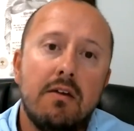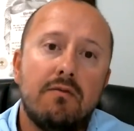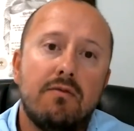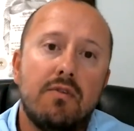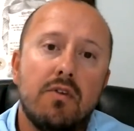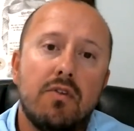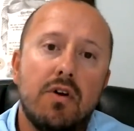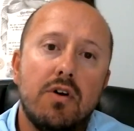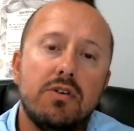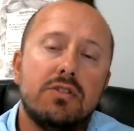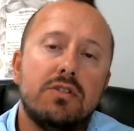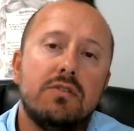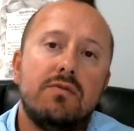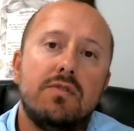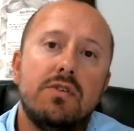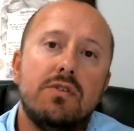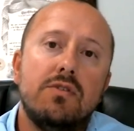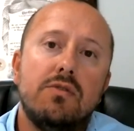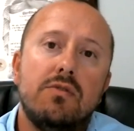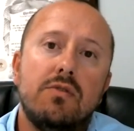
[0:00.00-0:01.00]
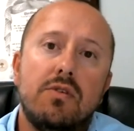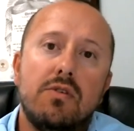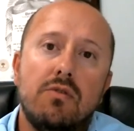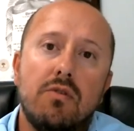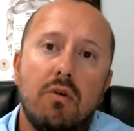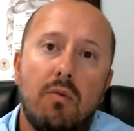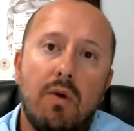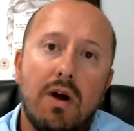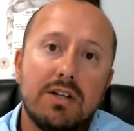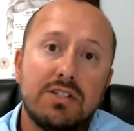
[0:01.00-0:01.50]
For those of you who
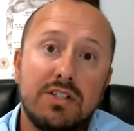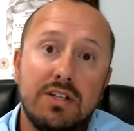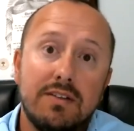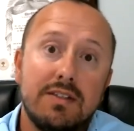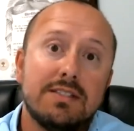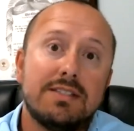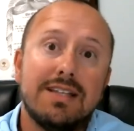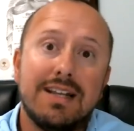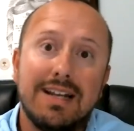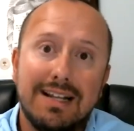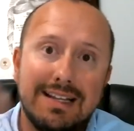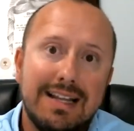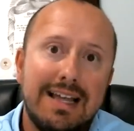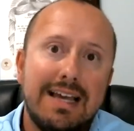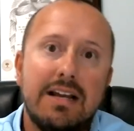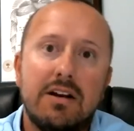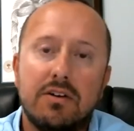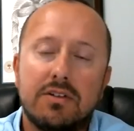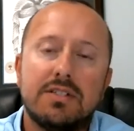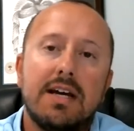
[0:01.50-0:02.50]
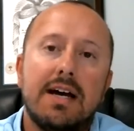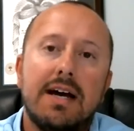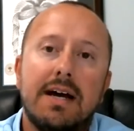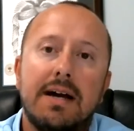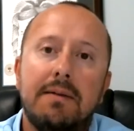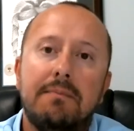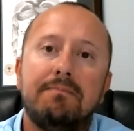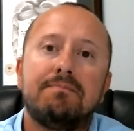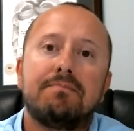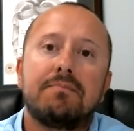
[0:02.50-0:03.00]
are watching this at a later
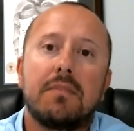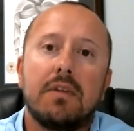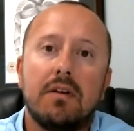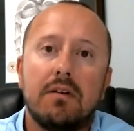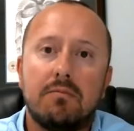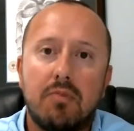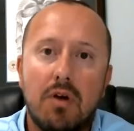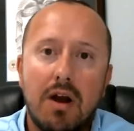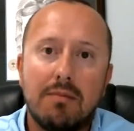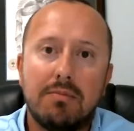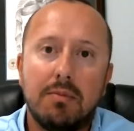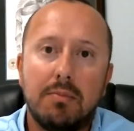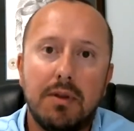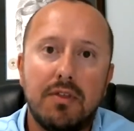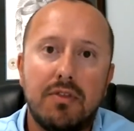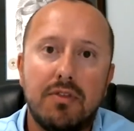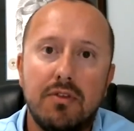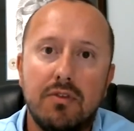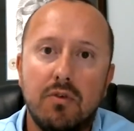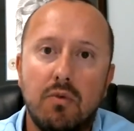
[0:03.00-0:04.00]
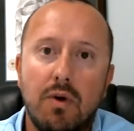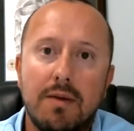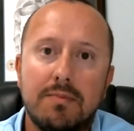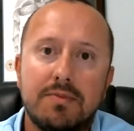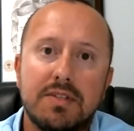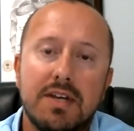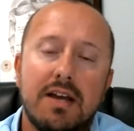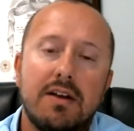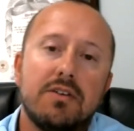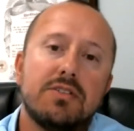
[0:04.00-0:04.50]
time, probably through the
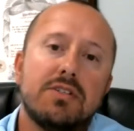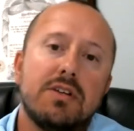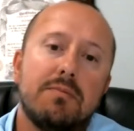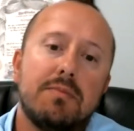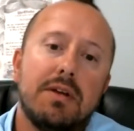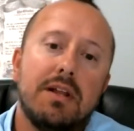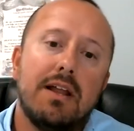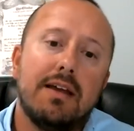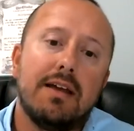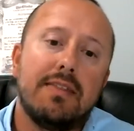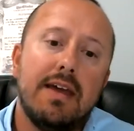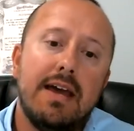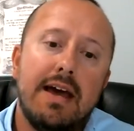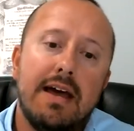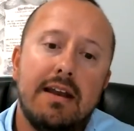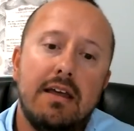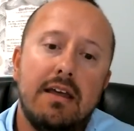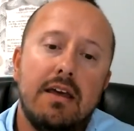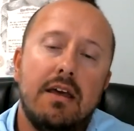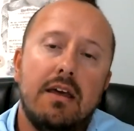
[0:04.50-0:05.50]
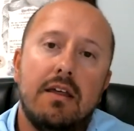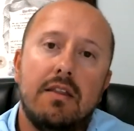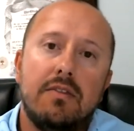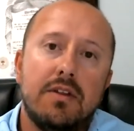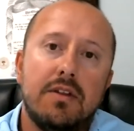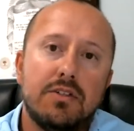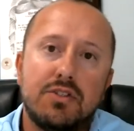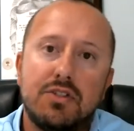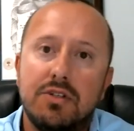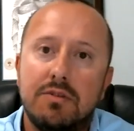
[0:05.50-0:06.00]
website or something like that,
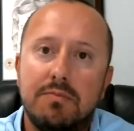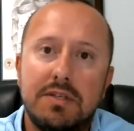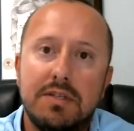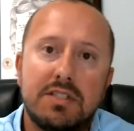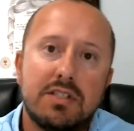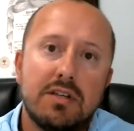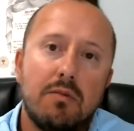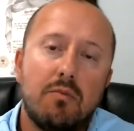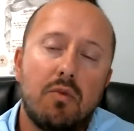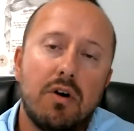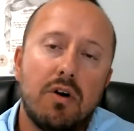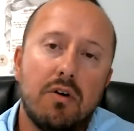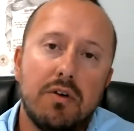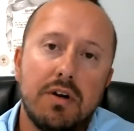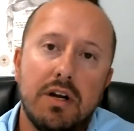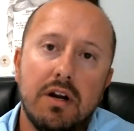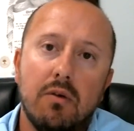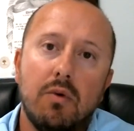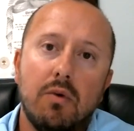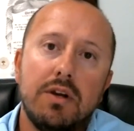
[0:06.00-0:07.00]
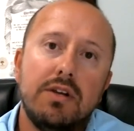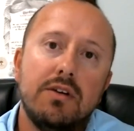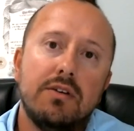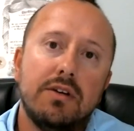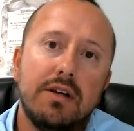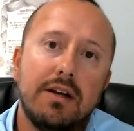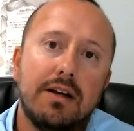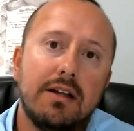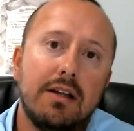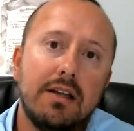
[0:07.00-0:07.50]
there should be somewhere on here where you
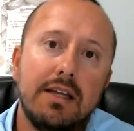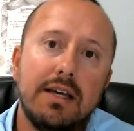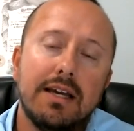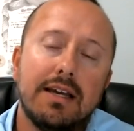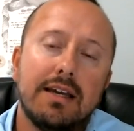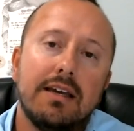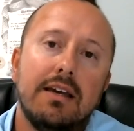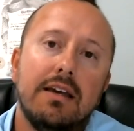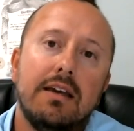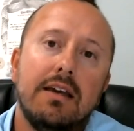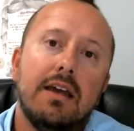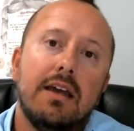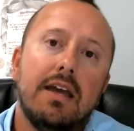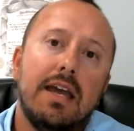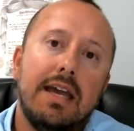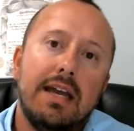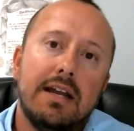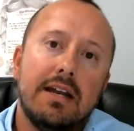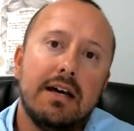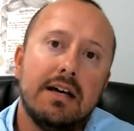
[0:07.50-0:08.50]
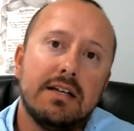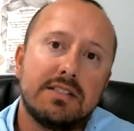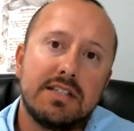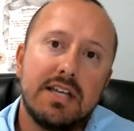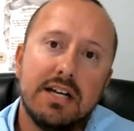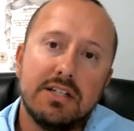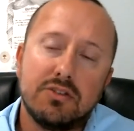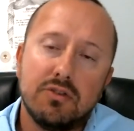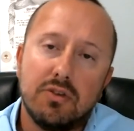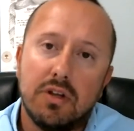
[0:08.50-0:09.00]
can click and
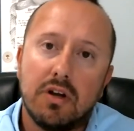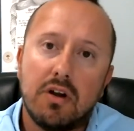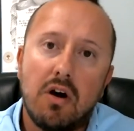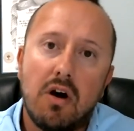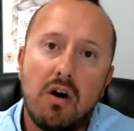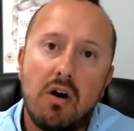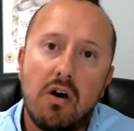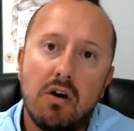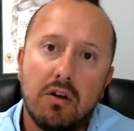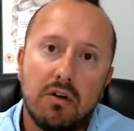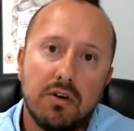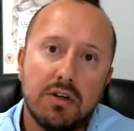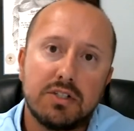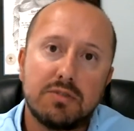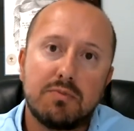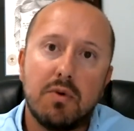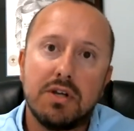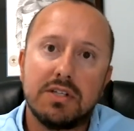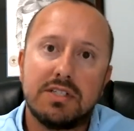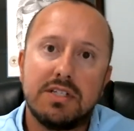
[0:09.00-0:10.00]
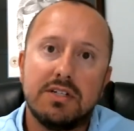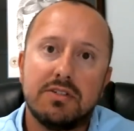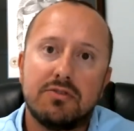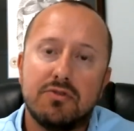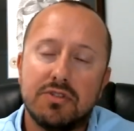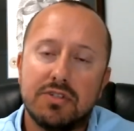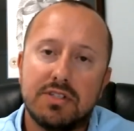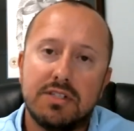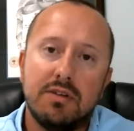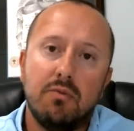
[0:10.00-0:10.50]
schedule a call or express
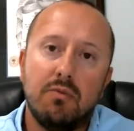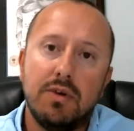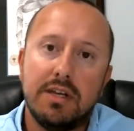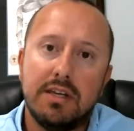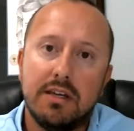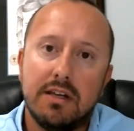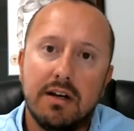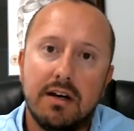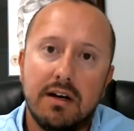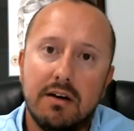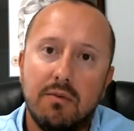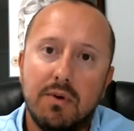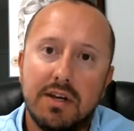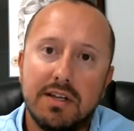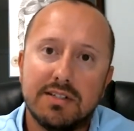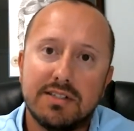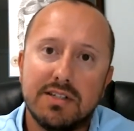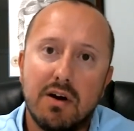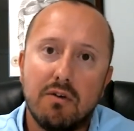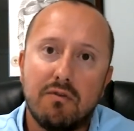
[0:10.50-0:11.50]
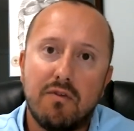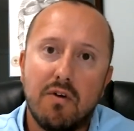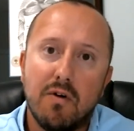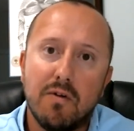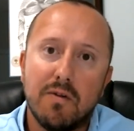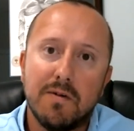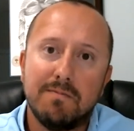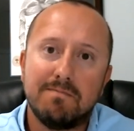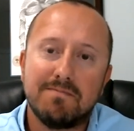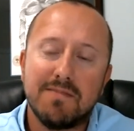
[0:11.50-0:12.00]
interest, and we can talk
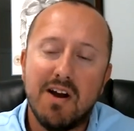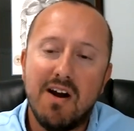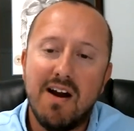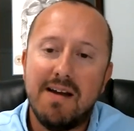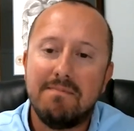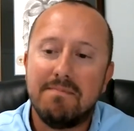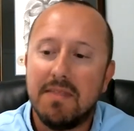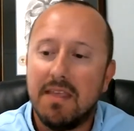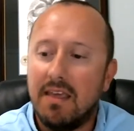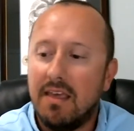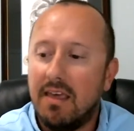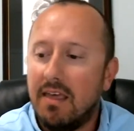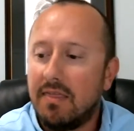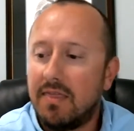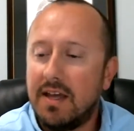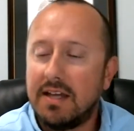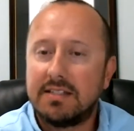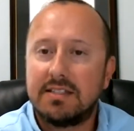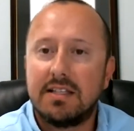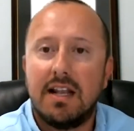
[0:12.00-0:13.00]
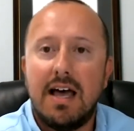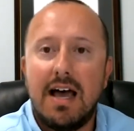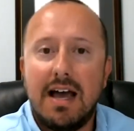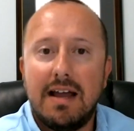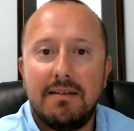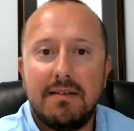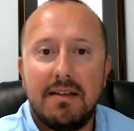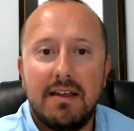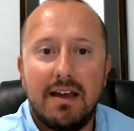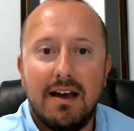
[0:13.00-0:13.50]
further. All right. Thanks a lot.
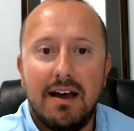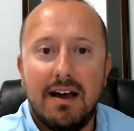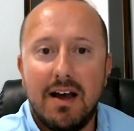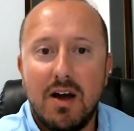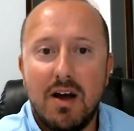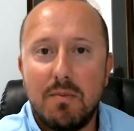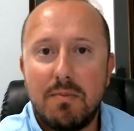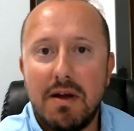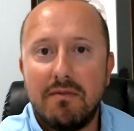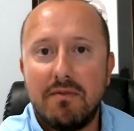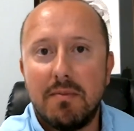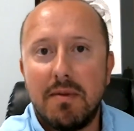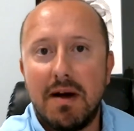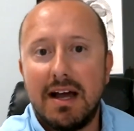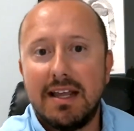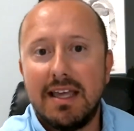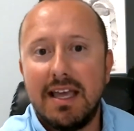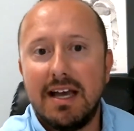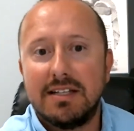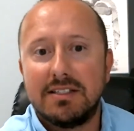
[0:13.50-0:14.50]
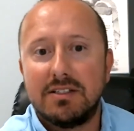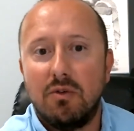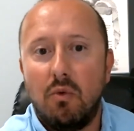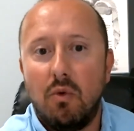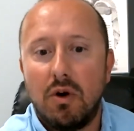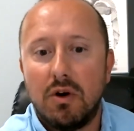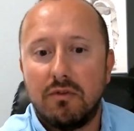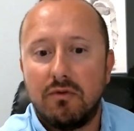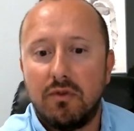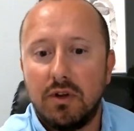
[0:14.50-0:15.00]
I hope everybody has a
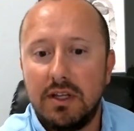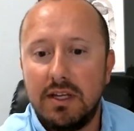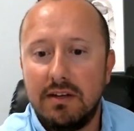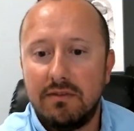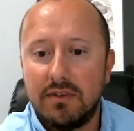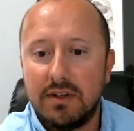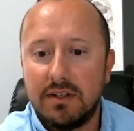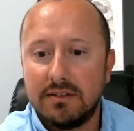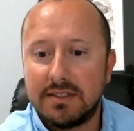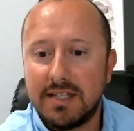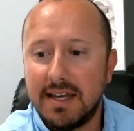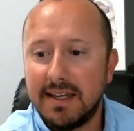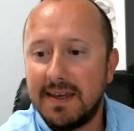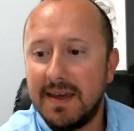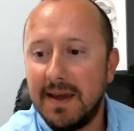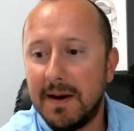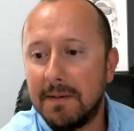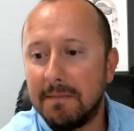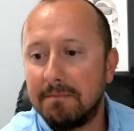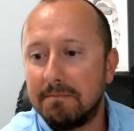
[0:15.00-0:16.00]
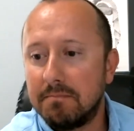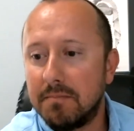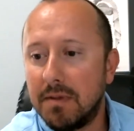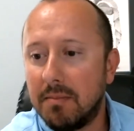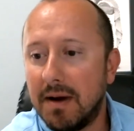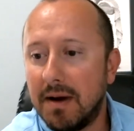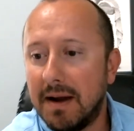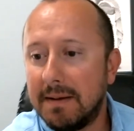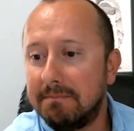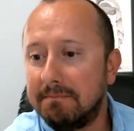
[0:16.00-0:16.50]
wonderful evening. Take care.
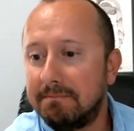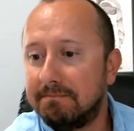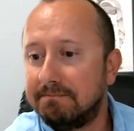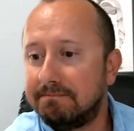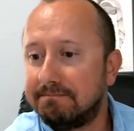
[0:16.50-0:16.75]
Bye-bye.